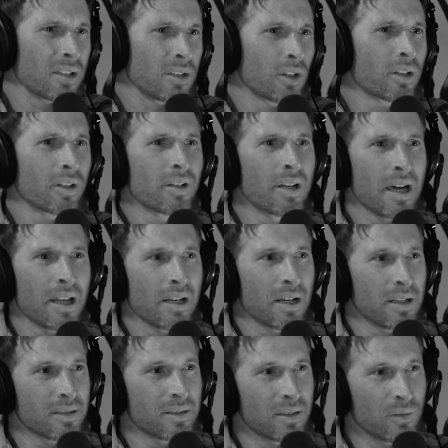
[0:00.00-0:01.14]
And you're good at it.
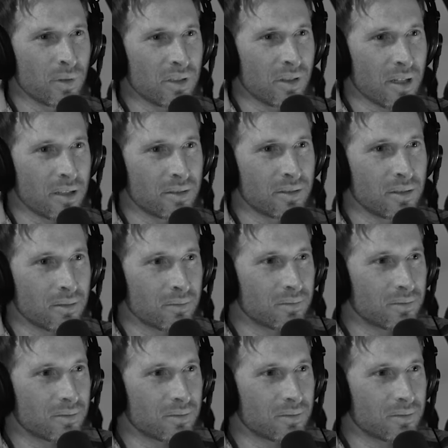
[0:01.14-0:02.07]
I see what you guys do.